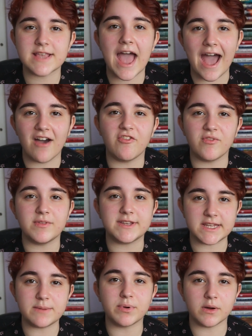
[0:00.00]
have
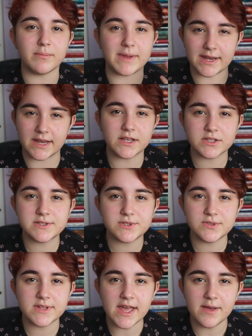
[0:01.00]
deeper meanings
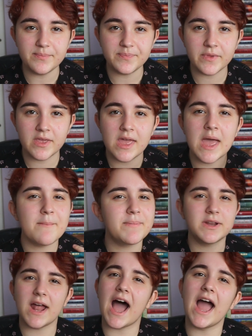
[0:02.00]
to them,
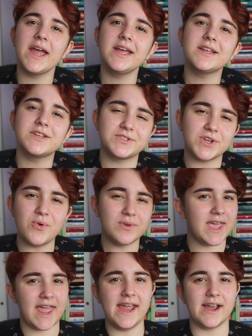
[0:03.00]
but I don't
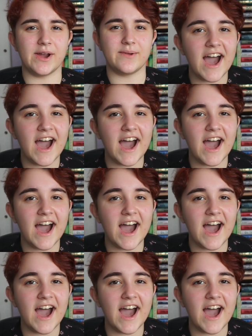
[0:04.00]
care.